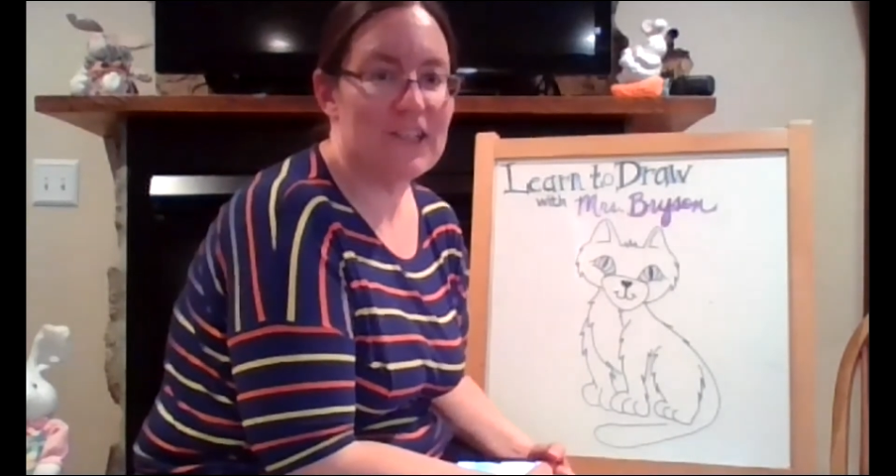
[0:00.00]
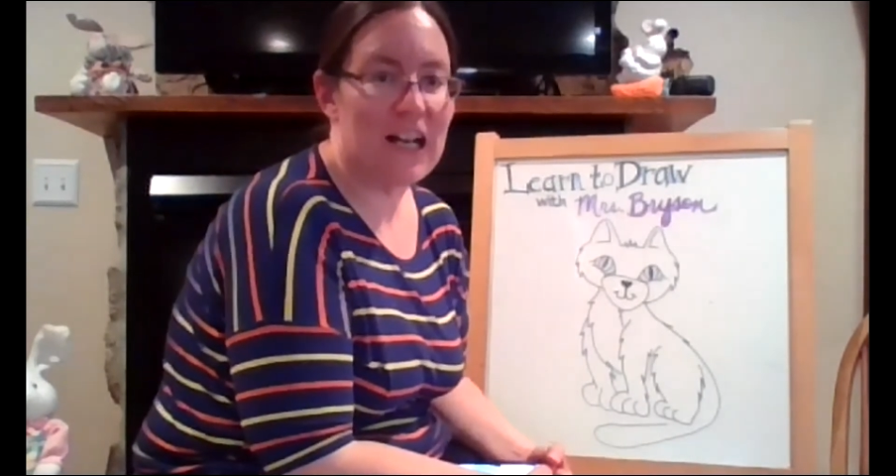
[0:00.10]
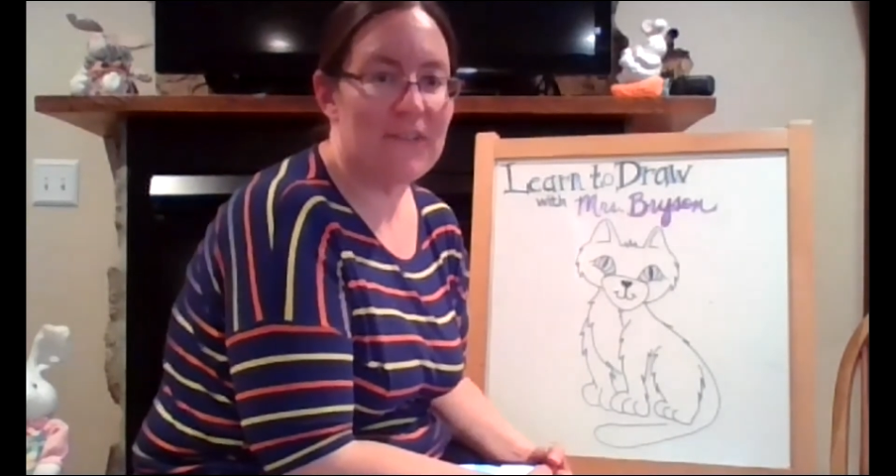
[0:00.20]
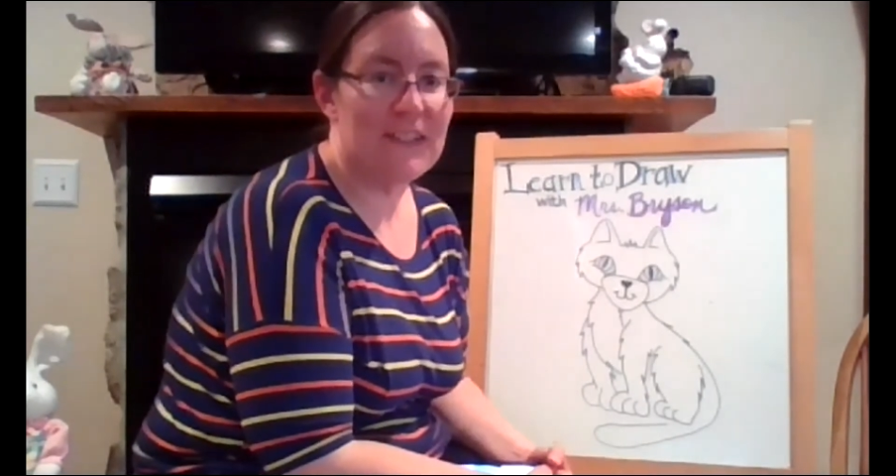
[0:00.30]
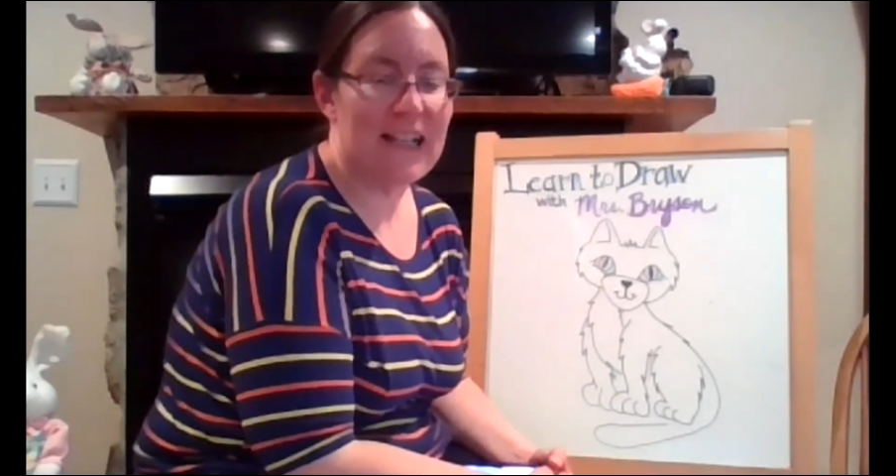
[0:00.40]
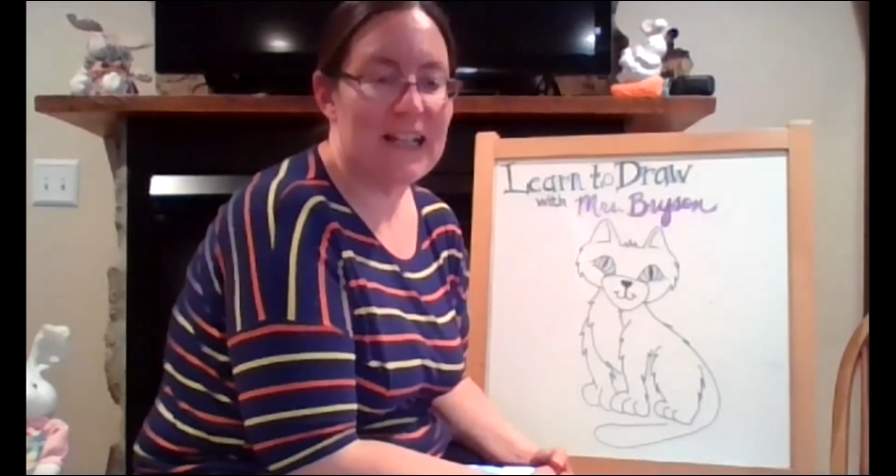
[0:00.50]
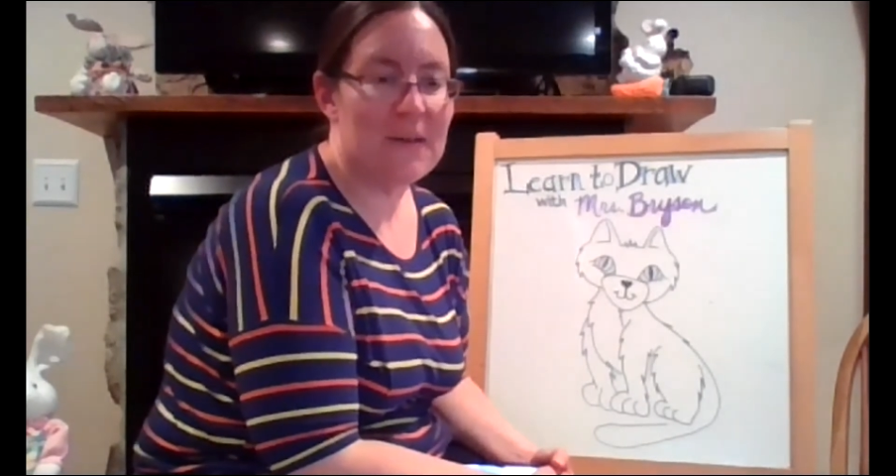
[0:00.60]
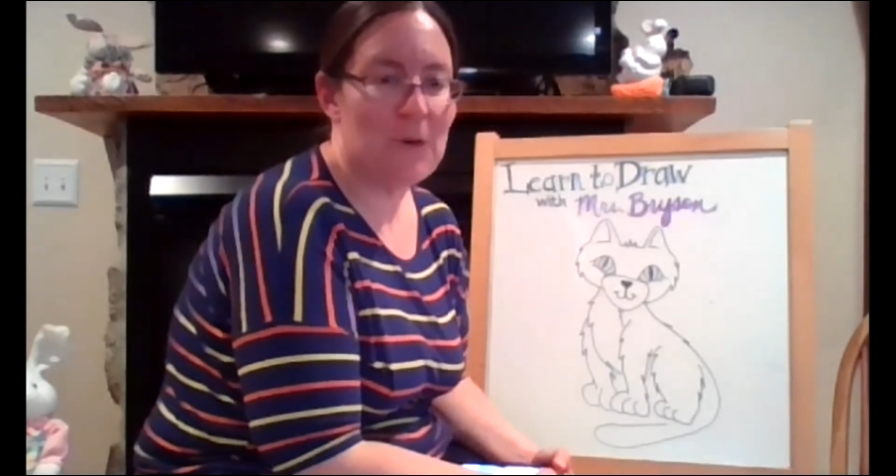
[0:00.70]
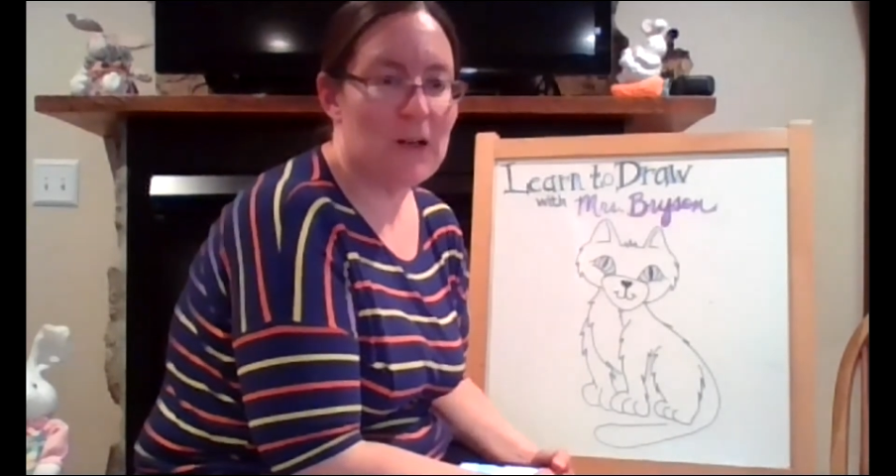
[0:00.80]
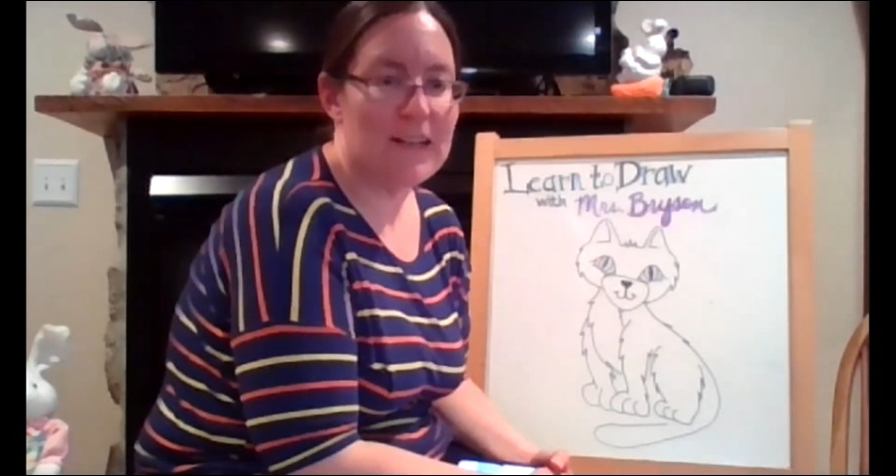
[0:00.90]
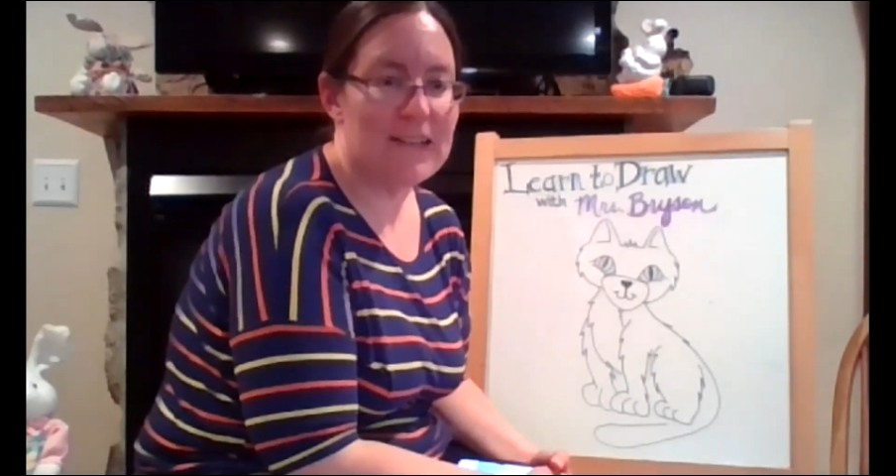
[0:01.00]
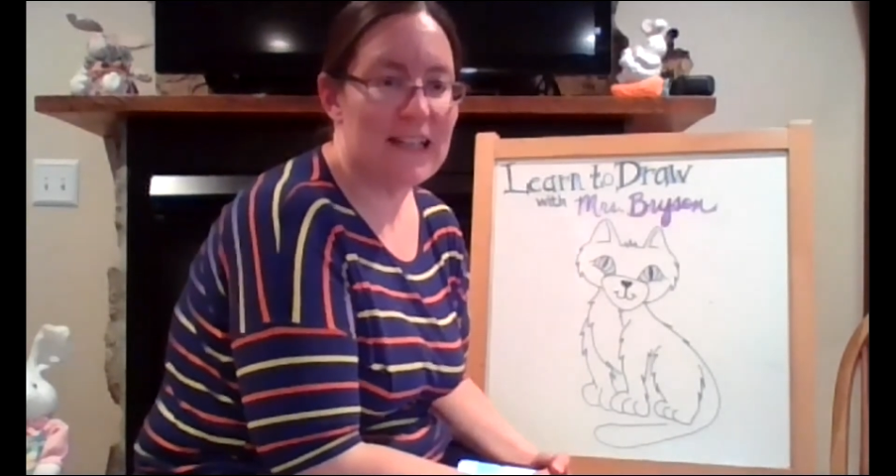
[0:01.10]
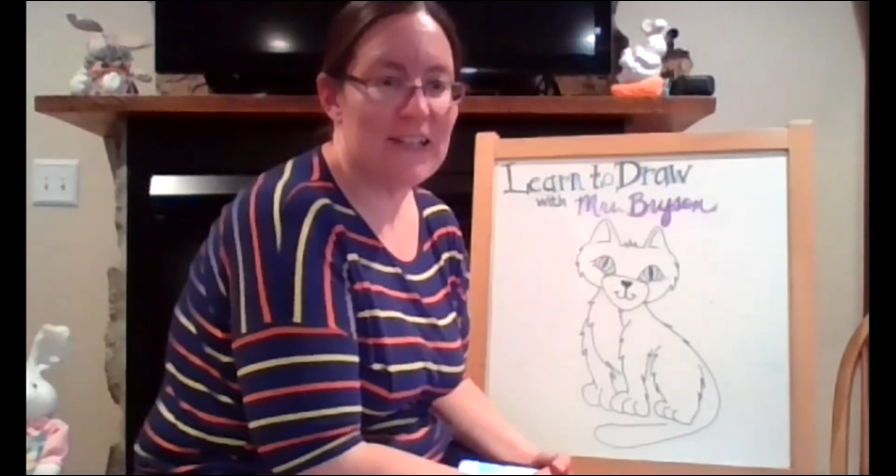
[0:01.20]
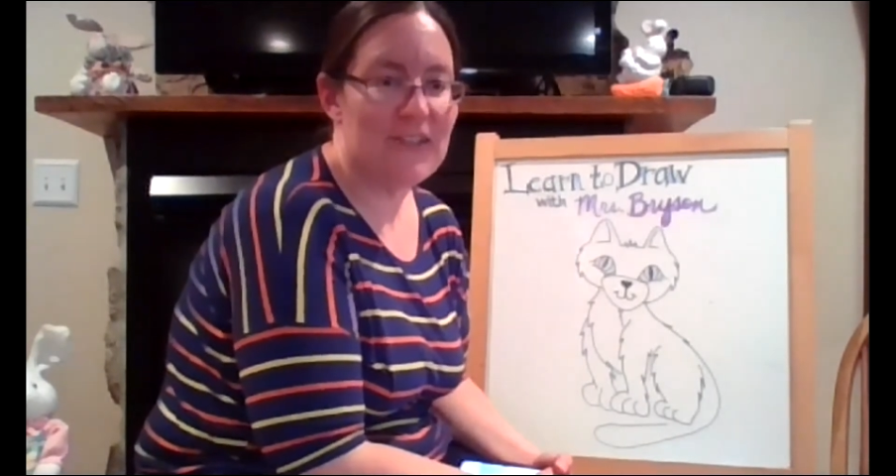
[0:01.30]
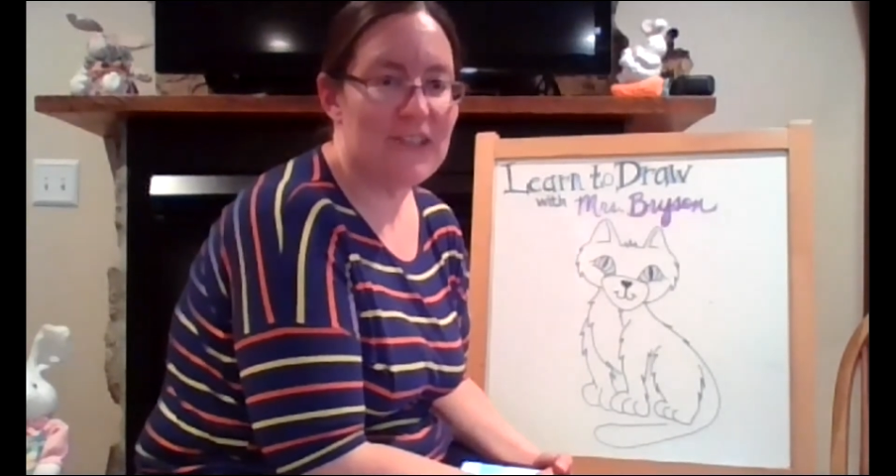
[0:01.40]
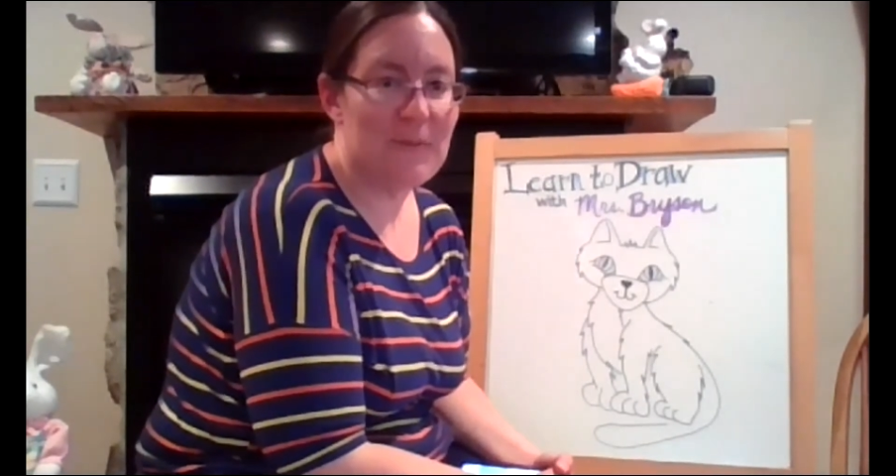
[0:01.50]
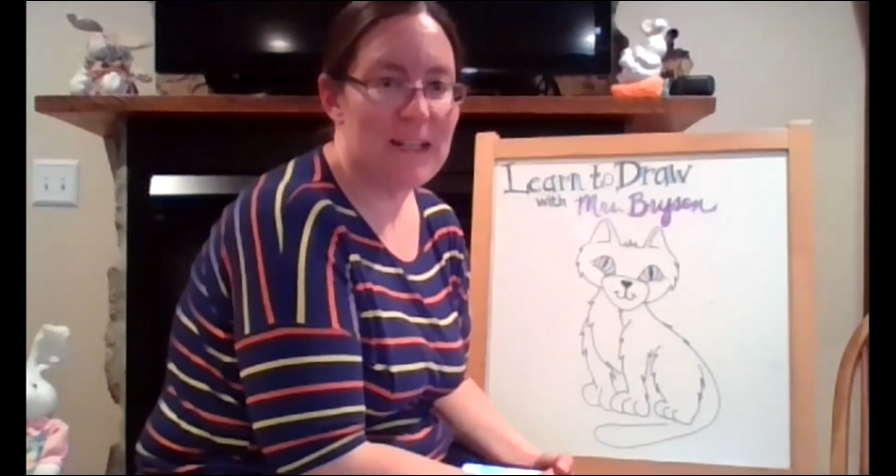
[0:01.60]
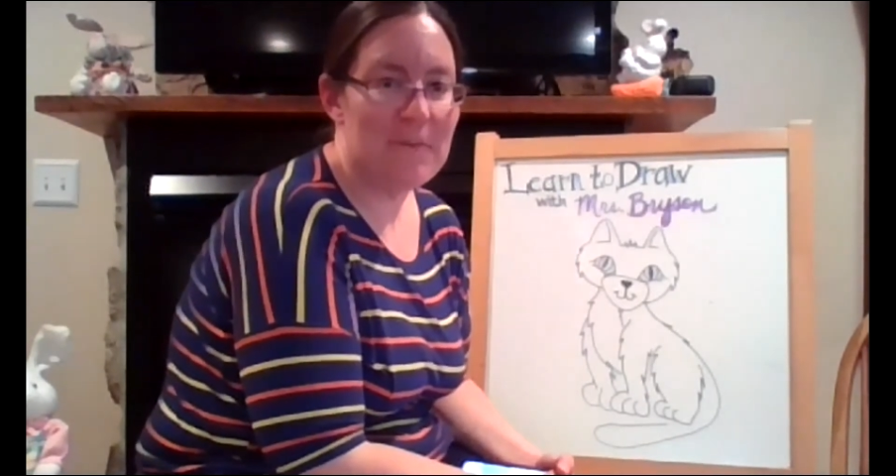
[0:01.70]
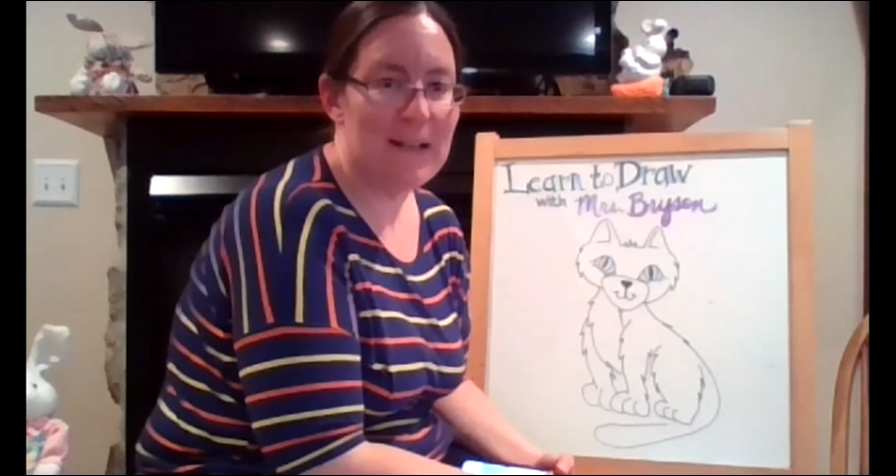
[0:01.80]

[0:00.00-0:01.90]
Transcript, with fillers: often anymore as I used to be,